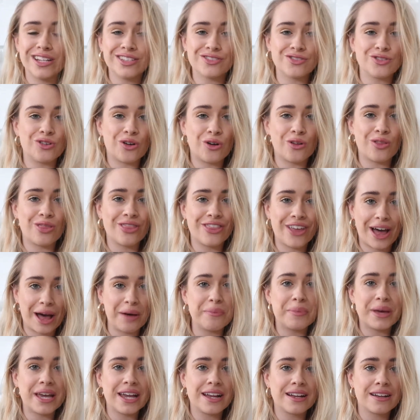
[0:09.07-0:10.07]
It's not
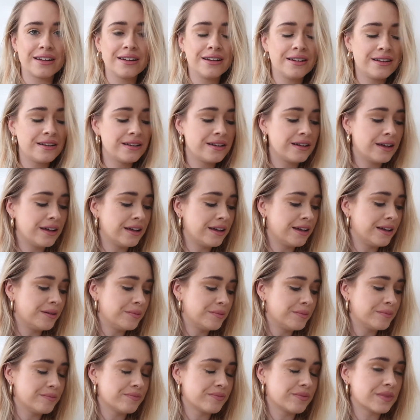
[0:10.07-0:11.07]
that big.
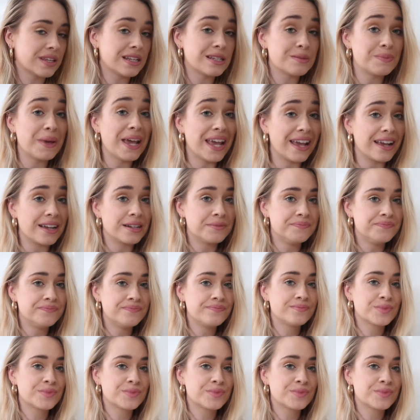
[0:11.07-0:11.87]
It's big,